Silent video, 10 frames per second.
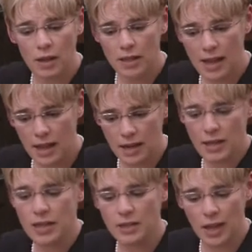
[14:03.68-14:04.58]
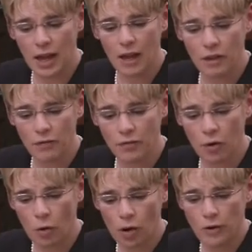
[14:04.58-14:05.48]
they need to have a
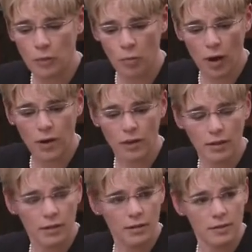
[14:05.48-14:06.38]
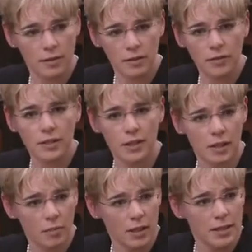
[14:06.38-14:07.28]
quality product that is delivered to
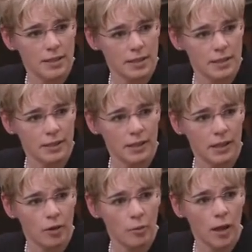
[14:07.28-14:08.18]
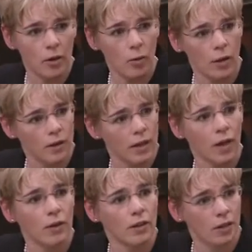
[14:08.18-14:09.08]
them consistently no matter what
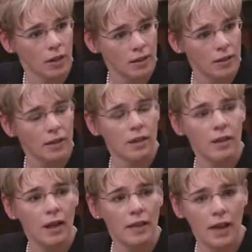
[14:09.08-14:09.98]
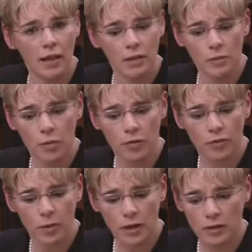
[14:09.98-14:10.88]
county they're in, and that is both
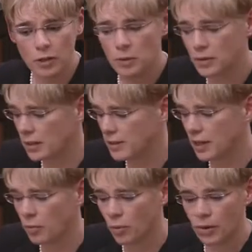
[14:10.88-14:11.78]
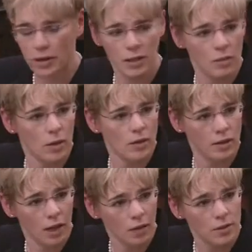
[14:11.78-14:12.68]
from an eligibility standpoint as well as
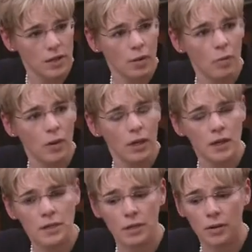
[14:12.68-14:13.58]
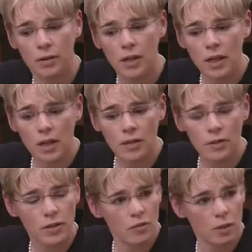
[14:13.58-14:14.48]
a care standpoint. And so
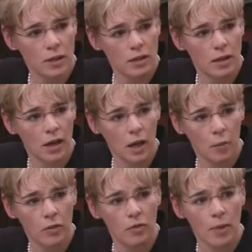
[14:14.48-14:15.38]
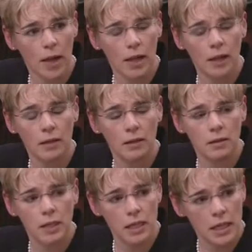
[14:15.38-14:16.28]
those have been a couple of my
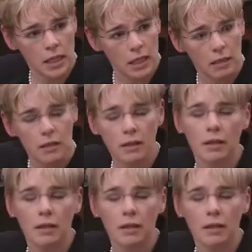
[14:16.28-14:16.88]
key